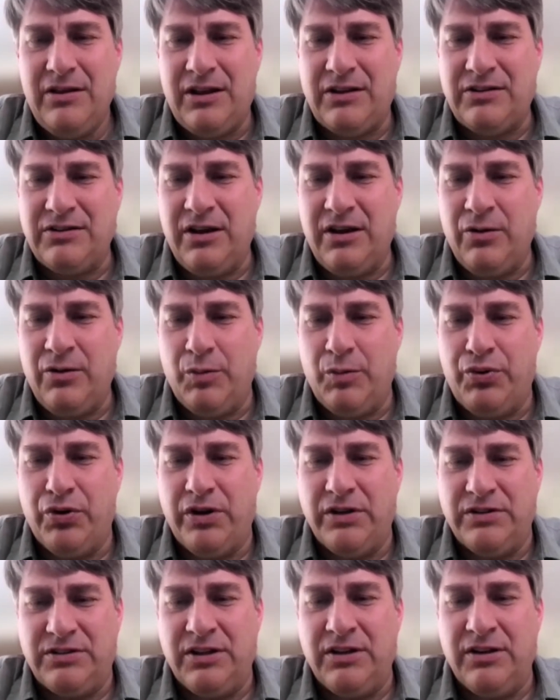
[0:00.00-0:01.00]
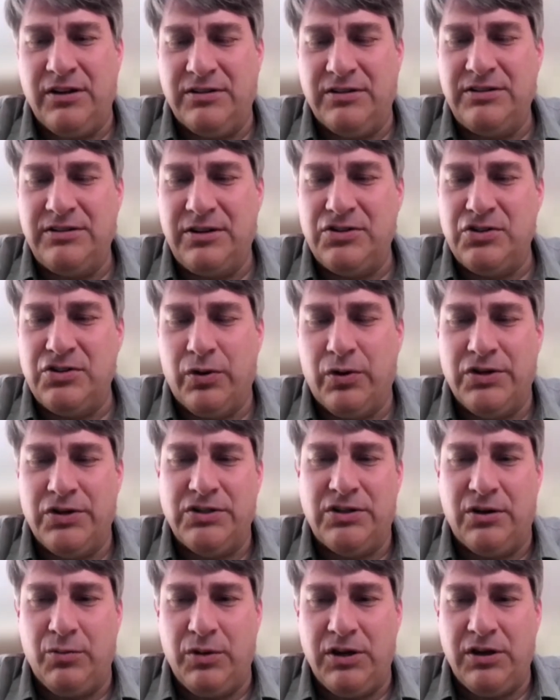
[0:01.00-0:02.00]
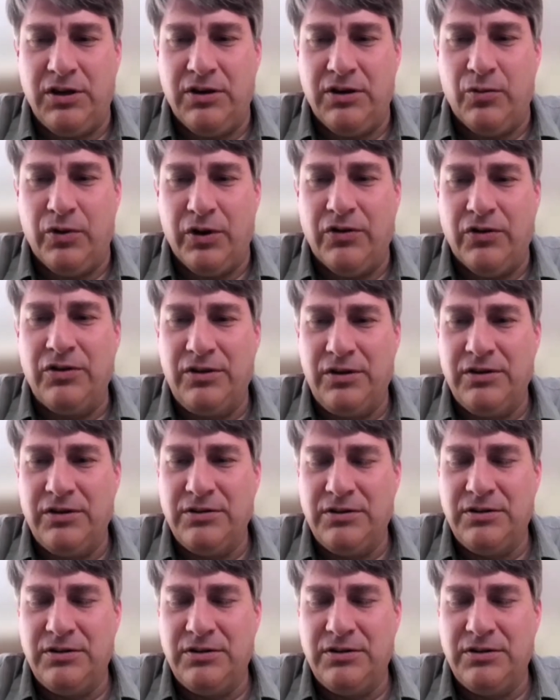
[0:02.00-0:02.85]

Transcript: kind of what put us in this situation to begin with.